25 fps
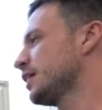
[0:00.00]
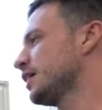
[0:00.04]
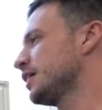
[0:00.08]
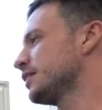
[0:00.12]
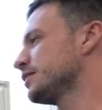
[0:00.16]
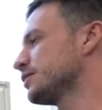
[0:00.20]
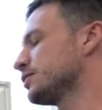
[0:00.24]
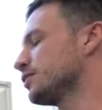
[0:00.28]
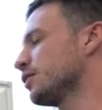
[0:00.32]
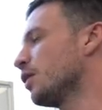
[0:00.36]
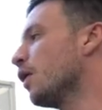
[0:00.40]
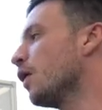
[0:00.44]

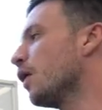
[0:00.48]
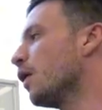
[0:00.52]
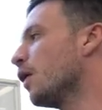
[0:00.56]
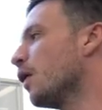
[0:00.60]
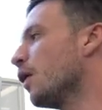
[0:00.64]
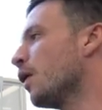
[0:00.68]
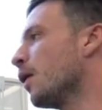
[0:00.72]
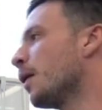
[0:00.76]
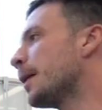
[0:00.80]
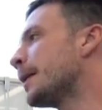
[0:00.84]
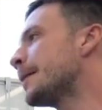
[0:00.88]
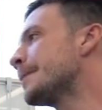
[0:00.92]
And
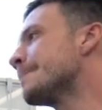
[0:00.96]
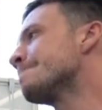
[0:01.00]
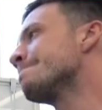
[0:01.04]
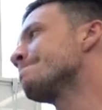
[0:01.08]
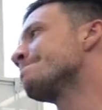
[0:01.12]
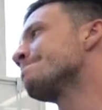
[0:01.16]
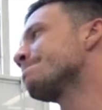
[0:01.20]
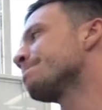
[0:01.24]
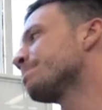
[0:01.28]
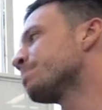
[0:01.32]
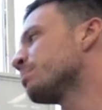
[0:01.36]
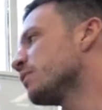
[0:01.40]
so
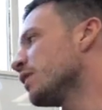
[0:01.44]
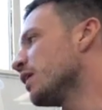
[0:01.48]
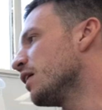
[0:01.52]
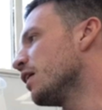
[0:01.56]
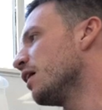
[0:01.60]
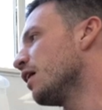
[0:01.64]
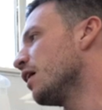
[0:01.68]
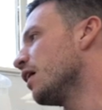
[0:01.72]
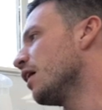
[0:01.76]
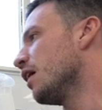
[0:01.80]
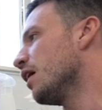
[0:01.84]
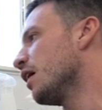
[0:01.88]

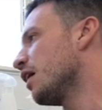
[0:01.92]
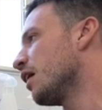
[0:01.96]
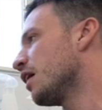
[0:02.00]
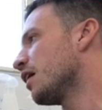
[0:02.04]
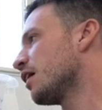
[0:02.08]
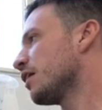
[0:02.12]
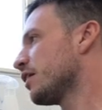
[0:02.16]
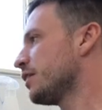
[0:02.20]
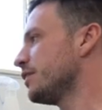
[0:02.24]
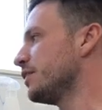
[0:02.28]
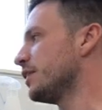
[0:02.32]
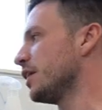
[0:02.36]

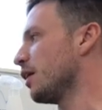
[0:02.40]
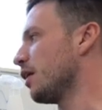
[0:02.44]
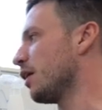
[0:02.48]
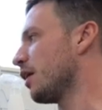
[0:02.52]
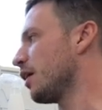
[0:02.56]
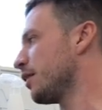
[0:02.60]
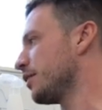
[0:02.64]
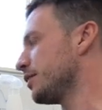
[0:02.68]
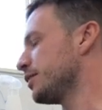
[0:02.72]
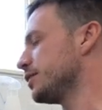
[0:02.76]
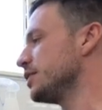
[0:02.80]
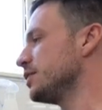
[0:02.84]

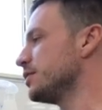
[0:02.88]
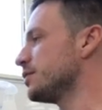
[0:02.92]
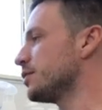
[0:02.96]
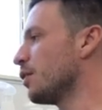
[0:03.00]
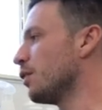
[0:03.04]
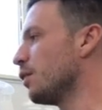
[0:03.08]
this